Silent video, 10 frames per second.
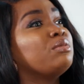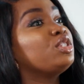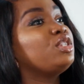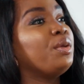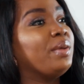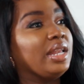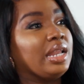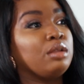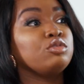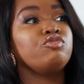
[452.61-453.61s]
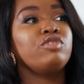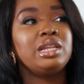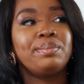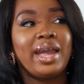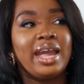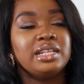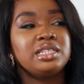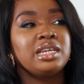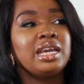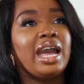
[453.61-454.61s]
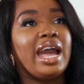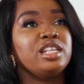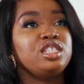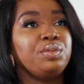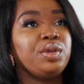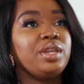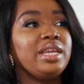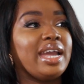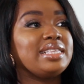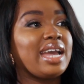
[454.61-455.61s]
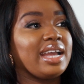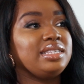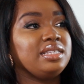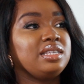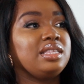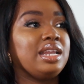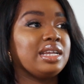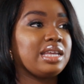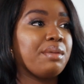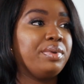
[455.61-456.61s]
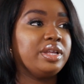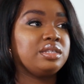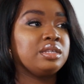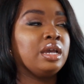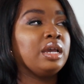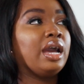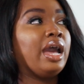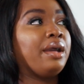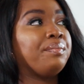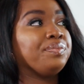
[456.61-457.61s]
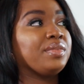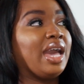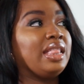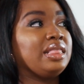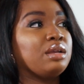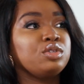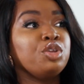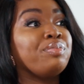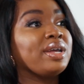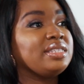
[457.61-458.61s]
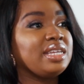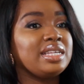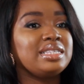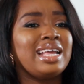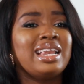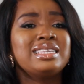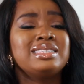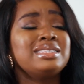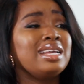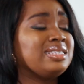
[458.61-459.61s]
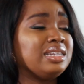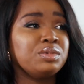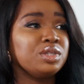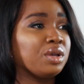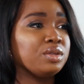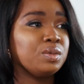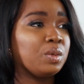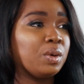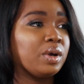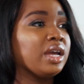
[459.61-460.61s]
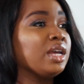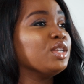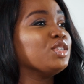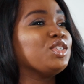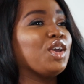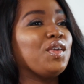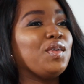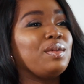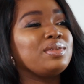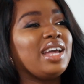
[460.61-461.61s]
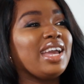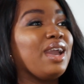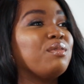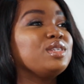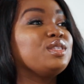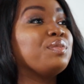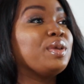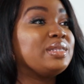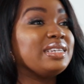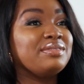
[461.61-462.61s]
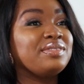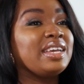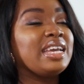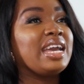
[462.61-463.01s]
It was snowing and it was really bad. And so we couldn't get a taxi to the next campus. And there was no buses, and I certainly wasn't going to walk. So it was like, okay, what's the motive?